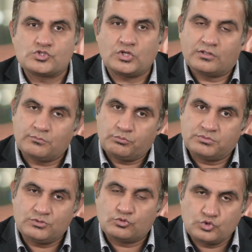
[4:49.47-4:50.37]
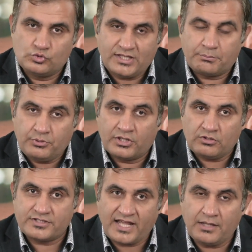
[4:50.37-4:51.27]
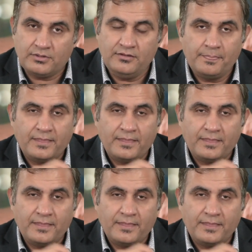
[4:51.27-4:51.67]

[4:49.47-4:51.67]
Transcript: to that particular table,